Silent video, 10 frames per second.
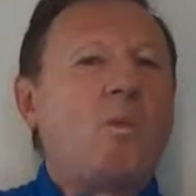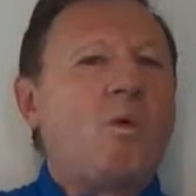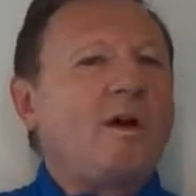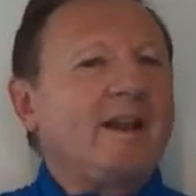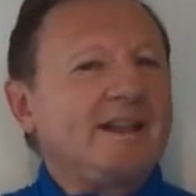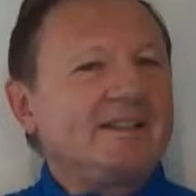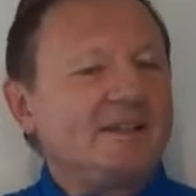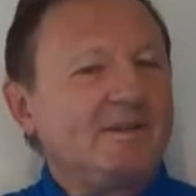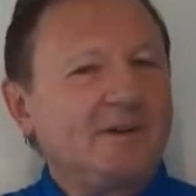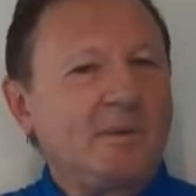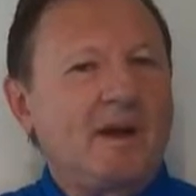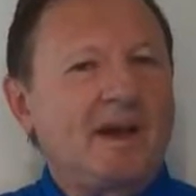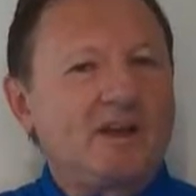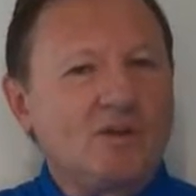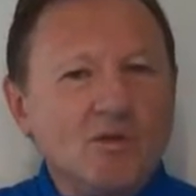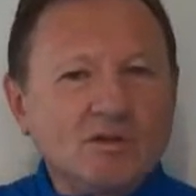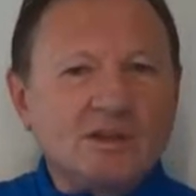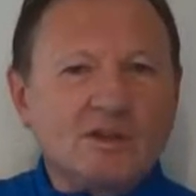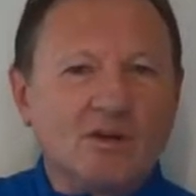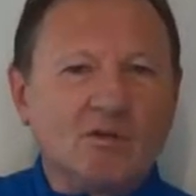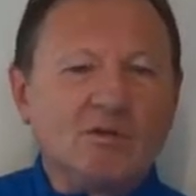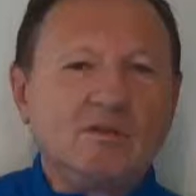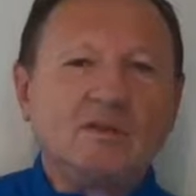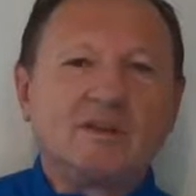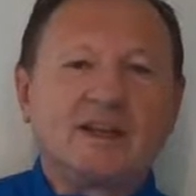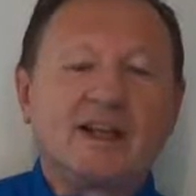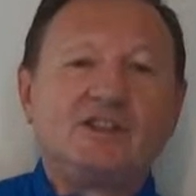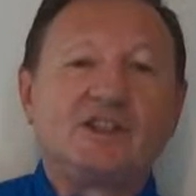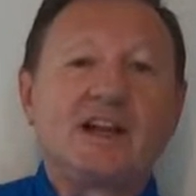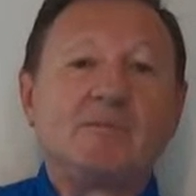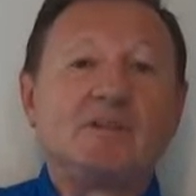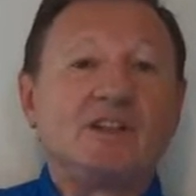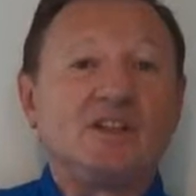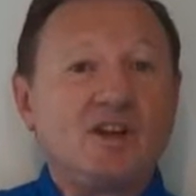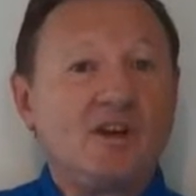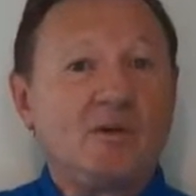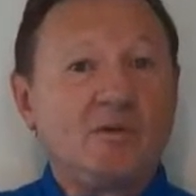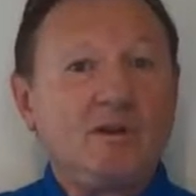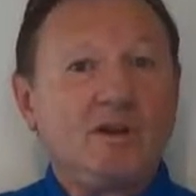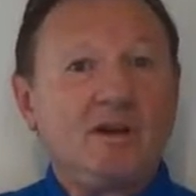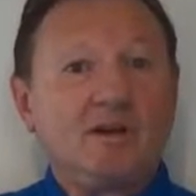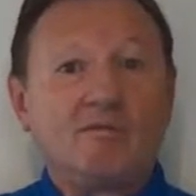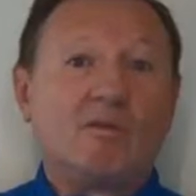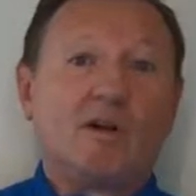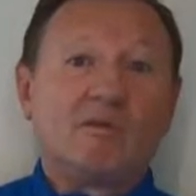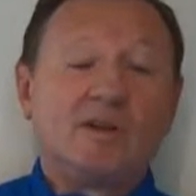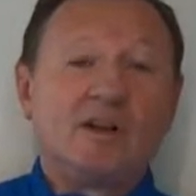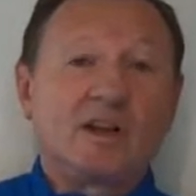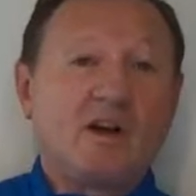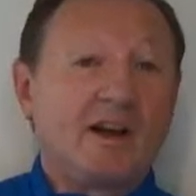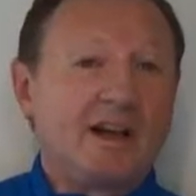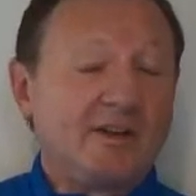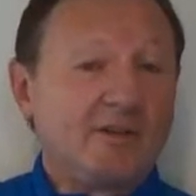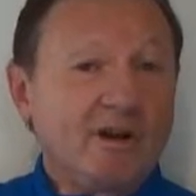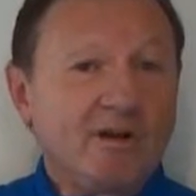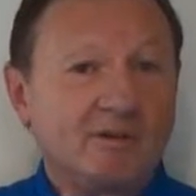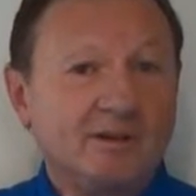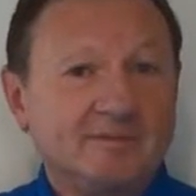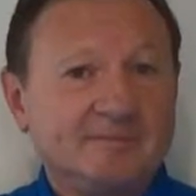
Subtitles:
What is different about your school that they should come to you rather than the guy down the road?